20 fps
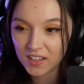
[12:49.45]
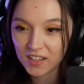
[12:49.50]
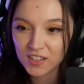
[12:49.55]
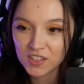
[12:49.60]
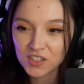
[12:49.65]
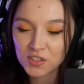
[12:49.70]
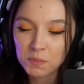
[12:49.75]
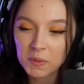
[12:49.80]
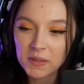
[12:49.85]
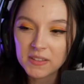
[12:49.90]

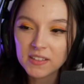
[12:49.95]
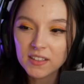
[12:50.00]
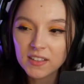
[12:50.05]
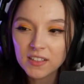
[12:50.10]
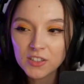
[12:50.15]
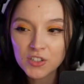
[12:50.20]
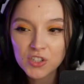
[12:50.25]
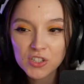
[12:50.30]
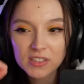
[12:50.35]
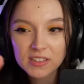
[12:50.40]
It's
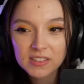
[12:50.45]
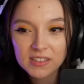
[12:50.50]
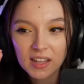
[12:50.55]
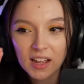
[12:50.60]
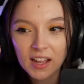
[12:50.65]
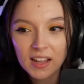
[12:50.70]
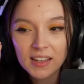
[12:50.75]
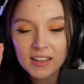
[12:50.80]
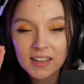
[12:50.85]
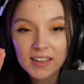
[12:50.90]
basically just
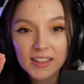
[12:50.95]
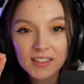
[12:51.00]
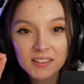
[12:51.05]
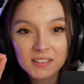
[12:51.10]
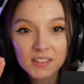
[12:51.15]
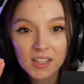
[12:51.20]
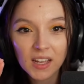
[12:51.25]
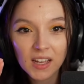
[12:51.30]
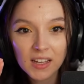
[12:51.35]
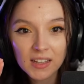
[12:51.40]

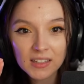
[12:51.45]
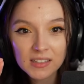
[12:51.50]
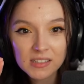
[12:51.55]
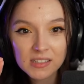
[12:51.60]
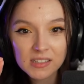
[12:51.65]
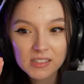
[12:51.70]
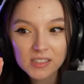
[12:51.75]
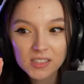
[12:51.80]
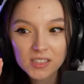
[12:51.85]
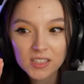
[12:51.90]
latex.